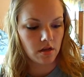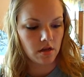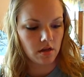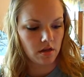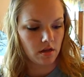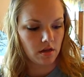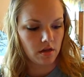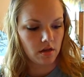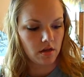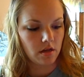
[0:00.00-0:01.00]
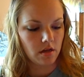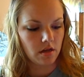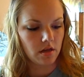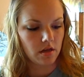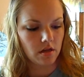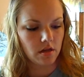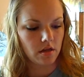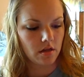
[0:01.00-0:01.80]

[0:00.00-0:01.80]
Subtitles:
[no speech]